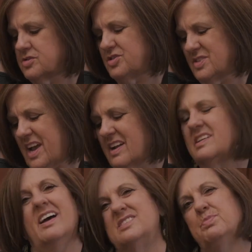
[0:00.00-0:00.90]
so it's kind of
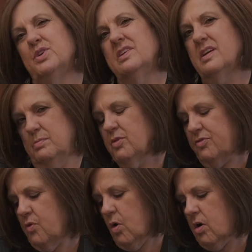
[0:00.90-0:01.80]
nice to put it in
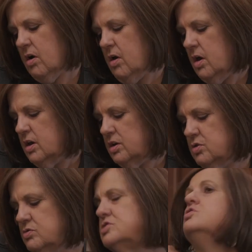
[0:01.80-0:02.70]
before
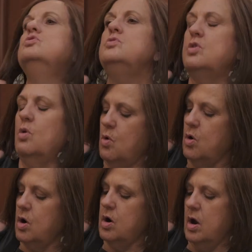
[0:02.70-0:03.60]
you do
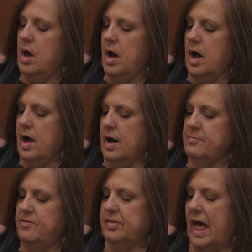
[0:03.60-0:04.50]
your
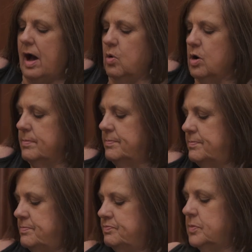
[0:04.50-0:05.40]
flour.
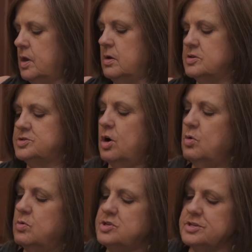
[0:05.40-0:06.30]
So
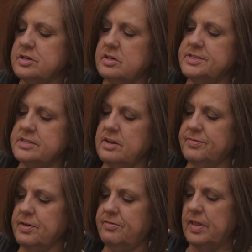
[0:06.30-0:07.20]
we're just going to sift
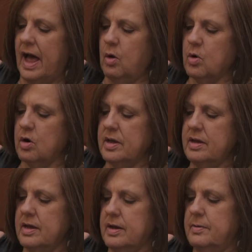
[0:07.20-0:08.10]
the flour
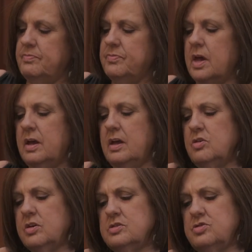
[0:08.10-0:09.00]
in, and you
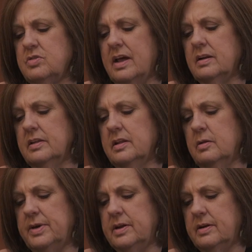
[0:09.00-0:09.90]
can do that a little
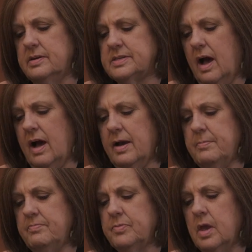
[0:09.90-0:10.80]
bit at a time.
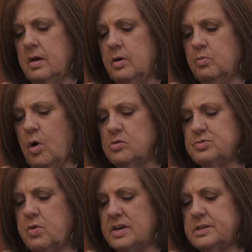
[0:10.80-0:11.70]
Most
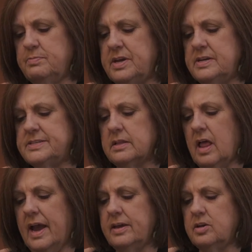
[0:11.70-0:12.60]
recipes
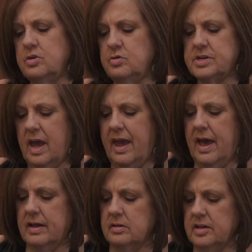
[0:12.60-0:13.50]
like you to
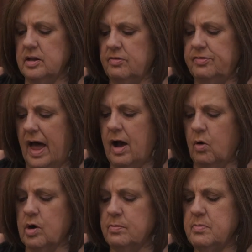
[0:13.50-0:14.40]
add a little
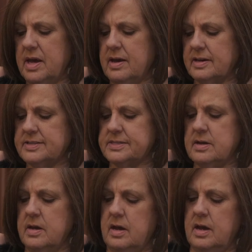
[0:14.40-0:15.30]
flour mix
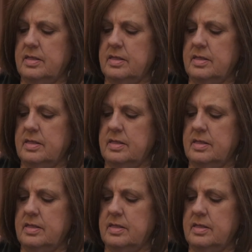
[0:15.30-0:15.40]
and